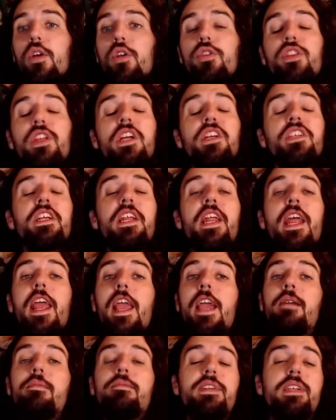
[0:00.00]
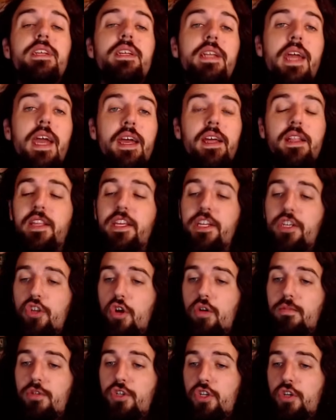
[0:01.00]
There's an empty net.
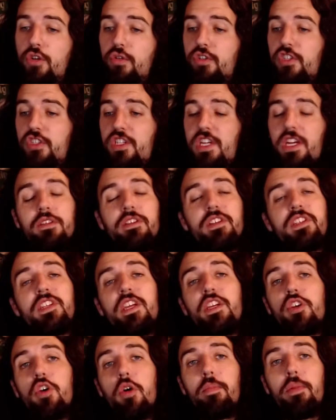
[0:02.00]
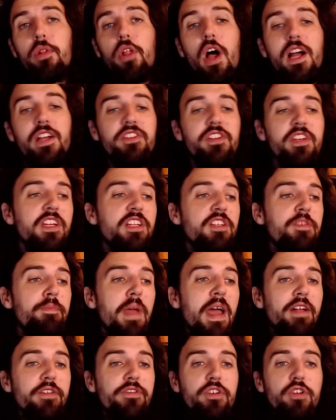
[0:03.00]
Lindholm shoots, Tarasenko blocks it, and it's
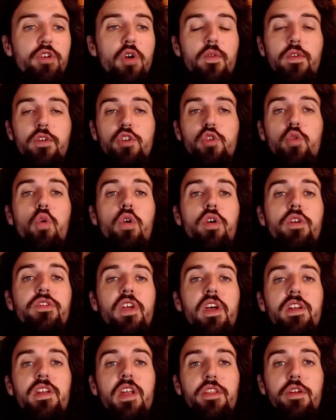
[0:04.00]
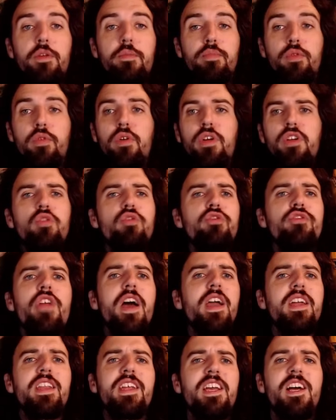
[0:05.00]
bouncing over towards another Bruin who's not
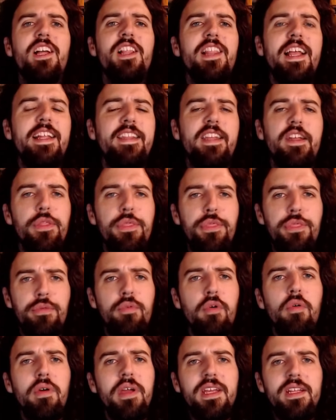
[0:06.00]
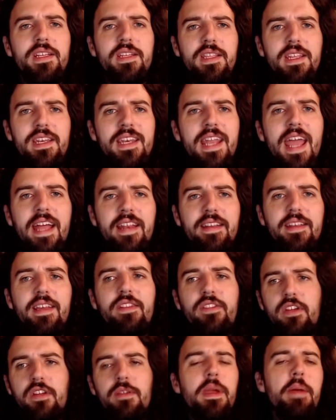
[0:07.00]
going to collect it and throw it into the net. It's
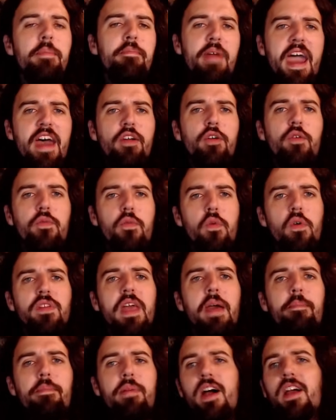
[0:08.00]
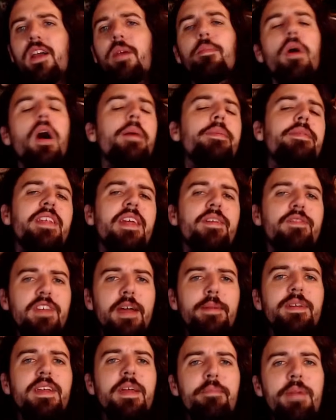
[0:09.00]
going to be a battle for that puck. Bob's going to have time
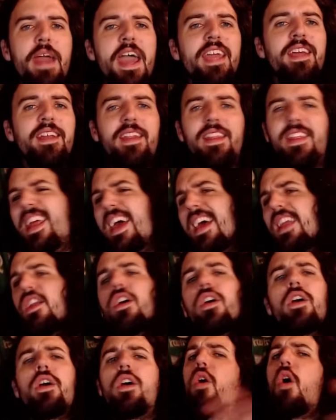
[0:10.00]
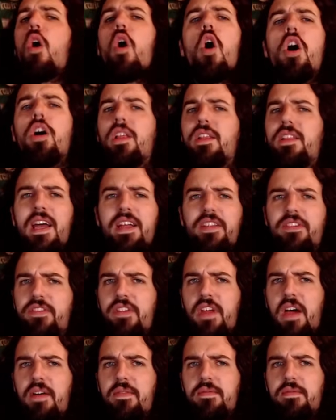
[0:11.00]
to get back into the net. All of that
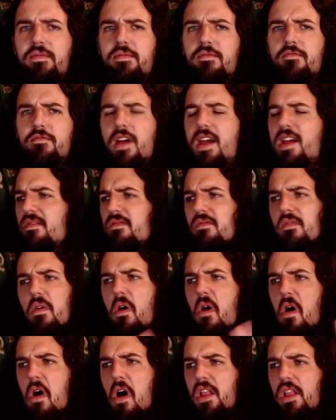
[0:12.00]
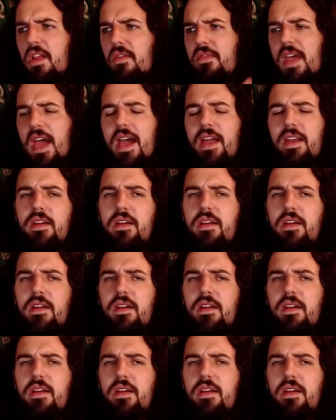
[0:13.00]
stuff, right? All of that.